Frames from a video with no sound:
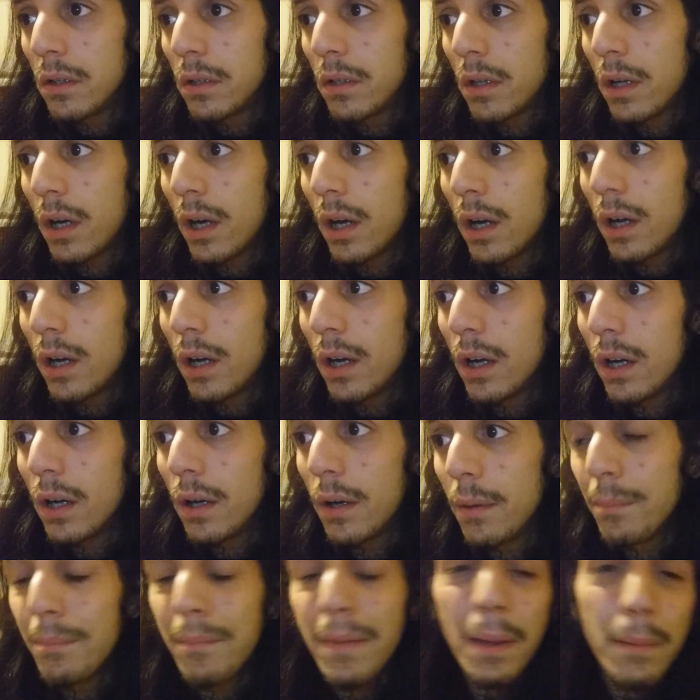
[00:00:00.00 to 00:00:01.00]

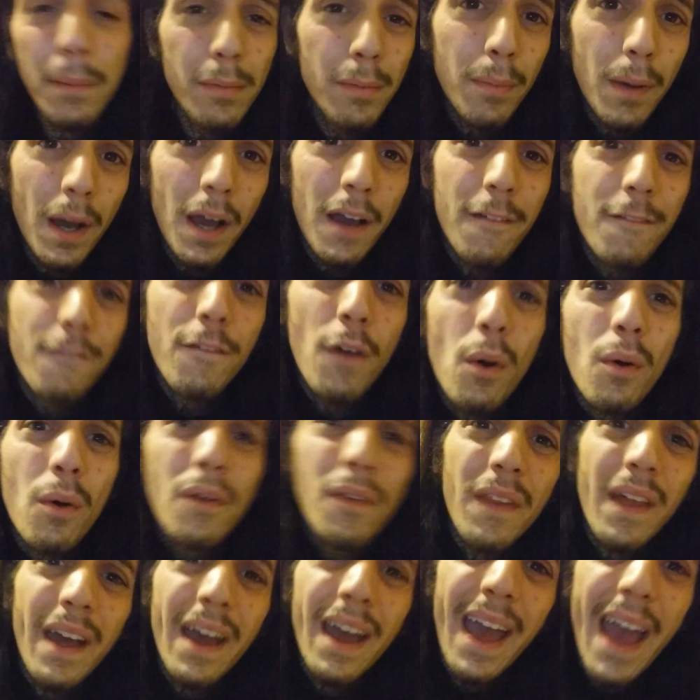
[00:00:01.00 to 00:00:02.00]
uh, maybe buy a
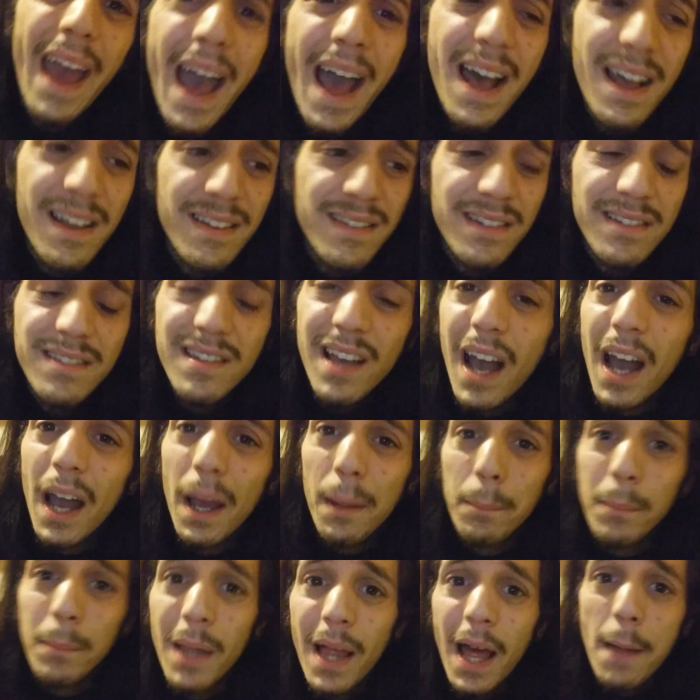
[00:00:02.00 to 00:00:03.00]
phone that has a
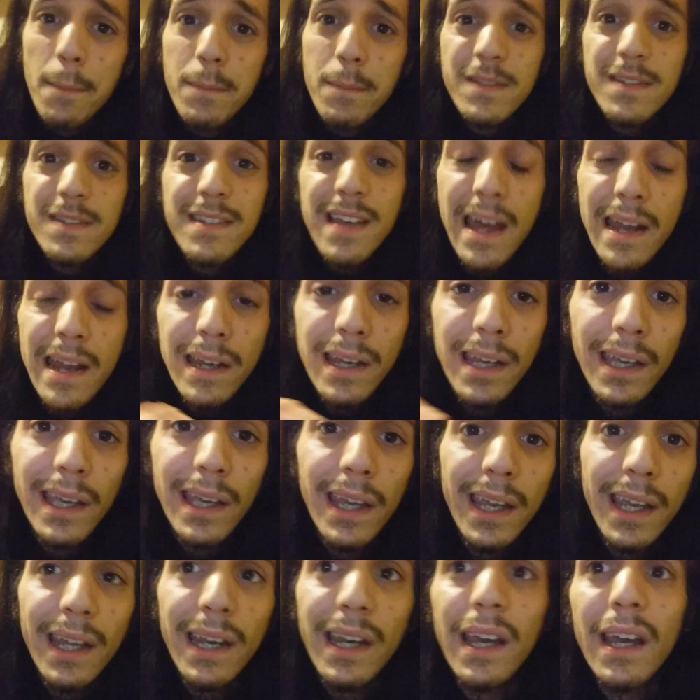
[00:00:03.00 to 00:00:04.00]
time lapse
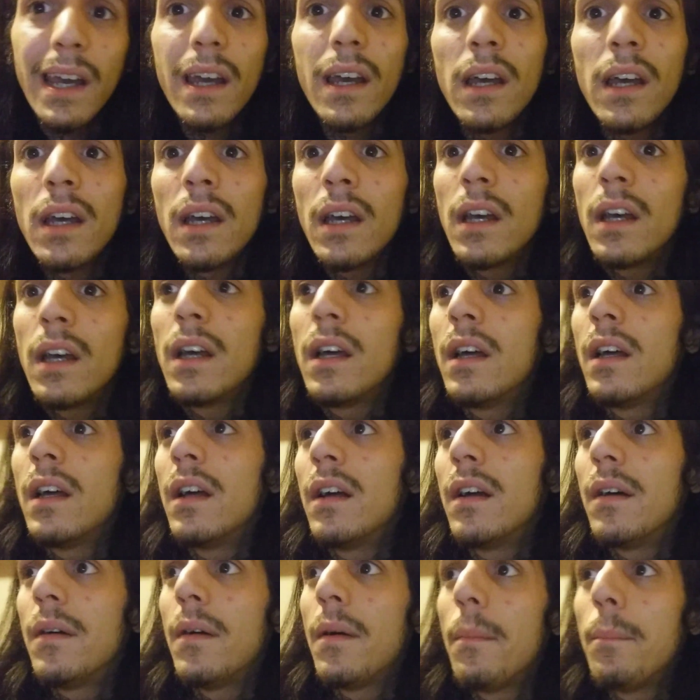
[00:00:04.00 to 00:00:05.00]
setting in it.
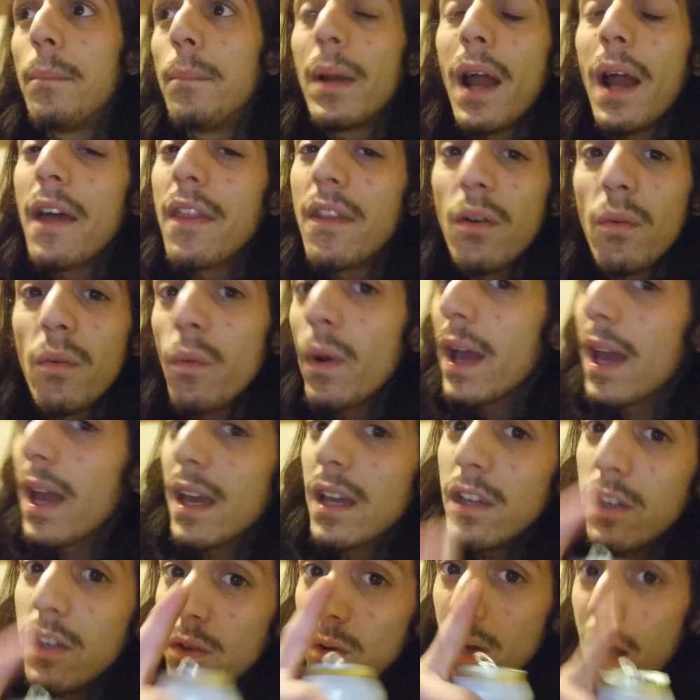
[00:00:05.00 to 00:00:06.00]
But either way,
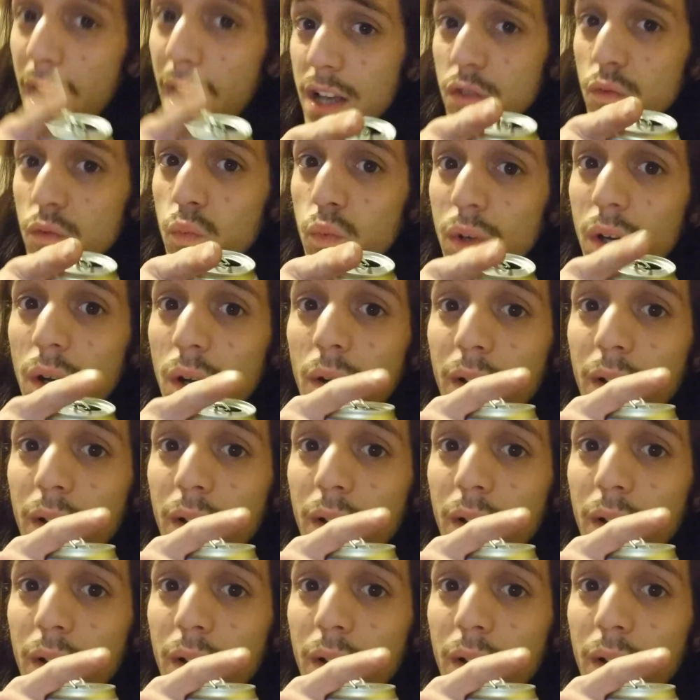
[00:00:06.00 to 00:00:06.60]
you guys will